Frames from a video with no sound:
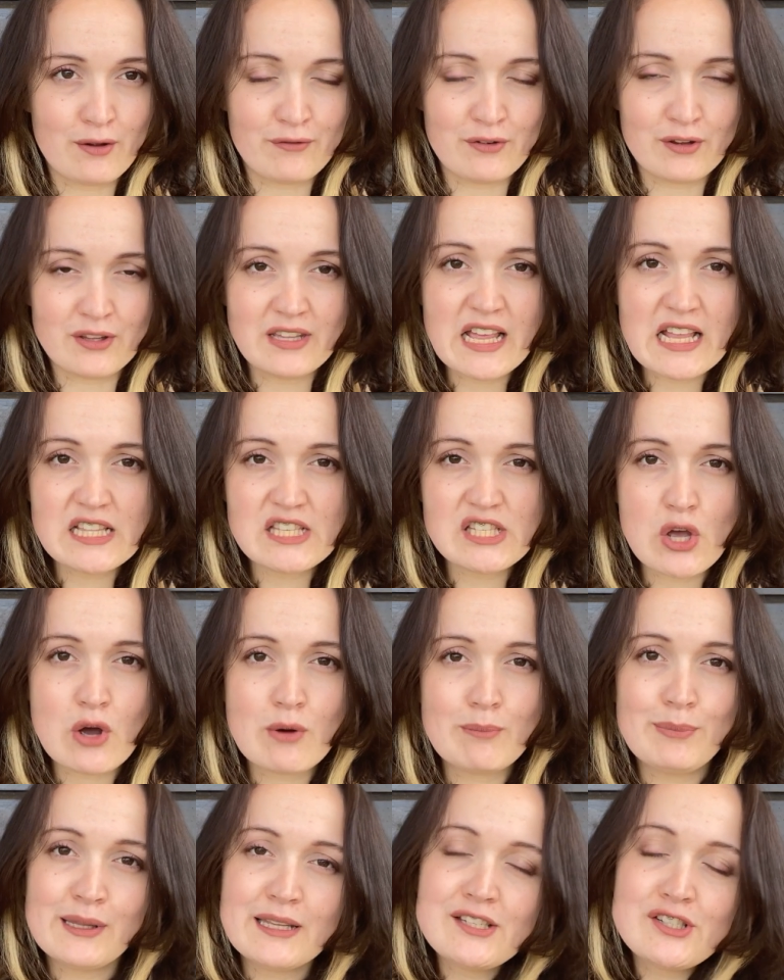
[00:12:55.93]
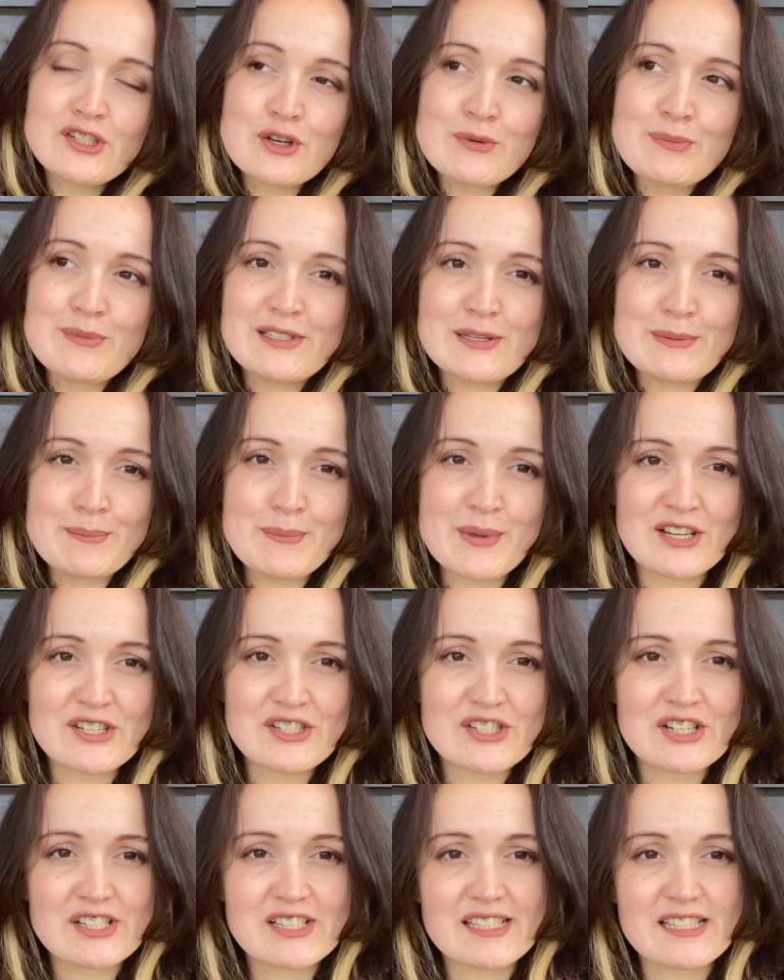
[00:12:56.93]
If you did so, please show me some
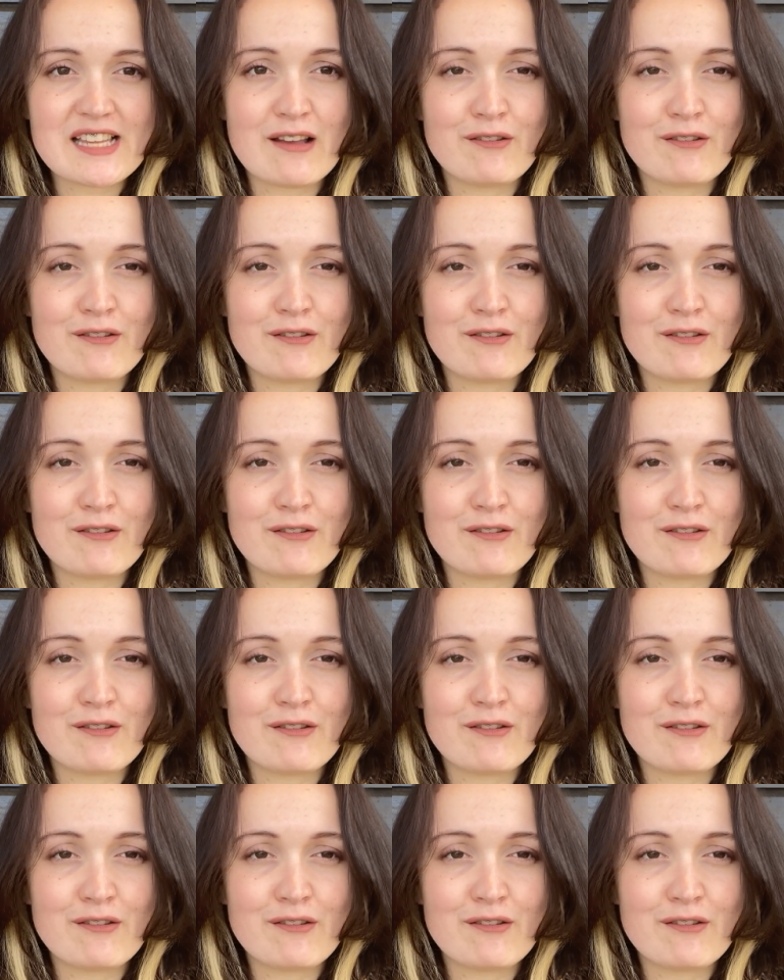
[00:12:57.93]
pictures